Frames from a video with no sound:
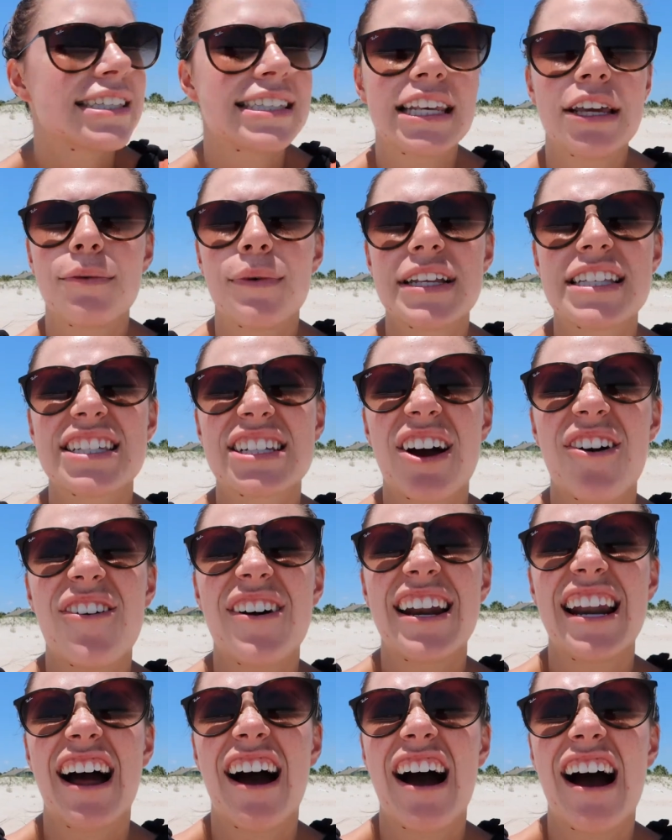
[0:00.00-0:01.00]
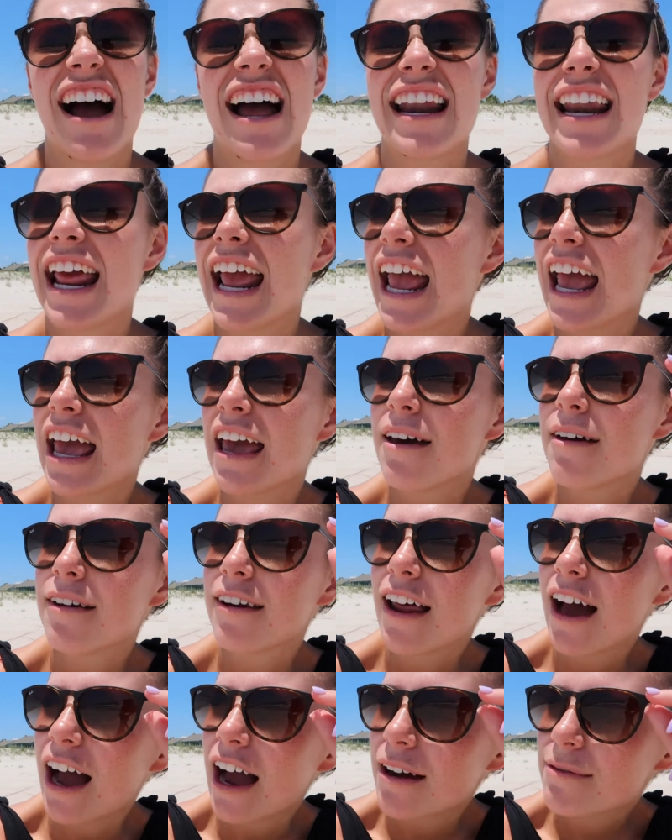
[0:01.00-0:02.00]
see what's going on.
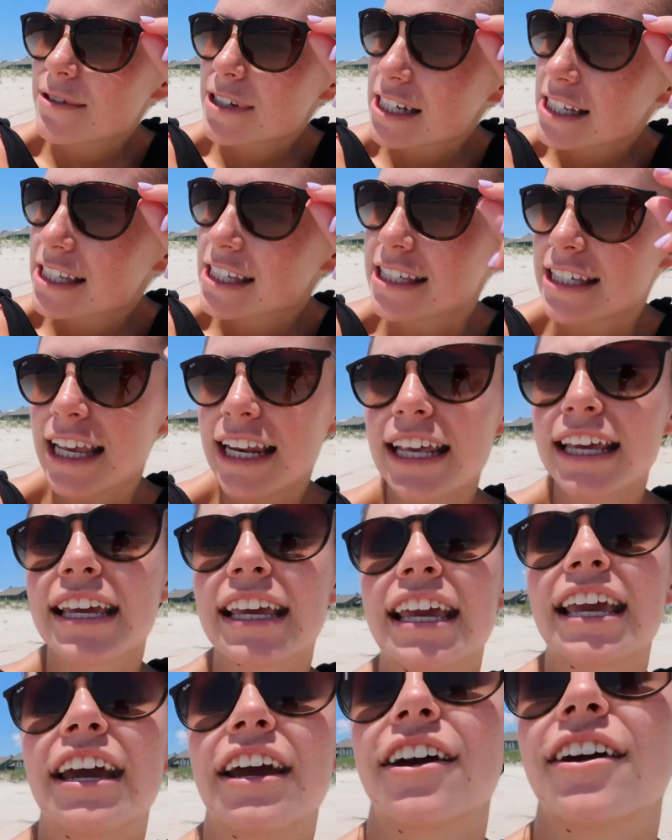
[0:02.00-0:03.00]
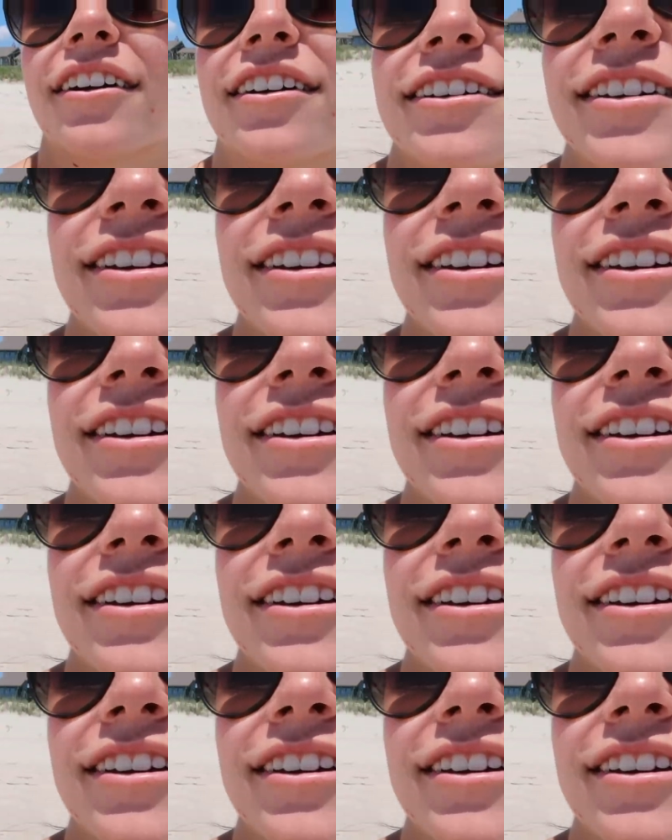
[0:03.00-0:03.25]
And I'm just sitting here,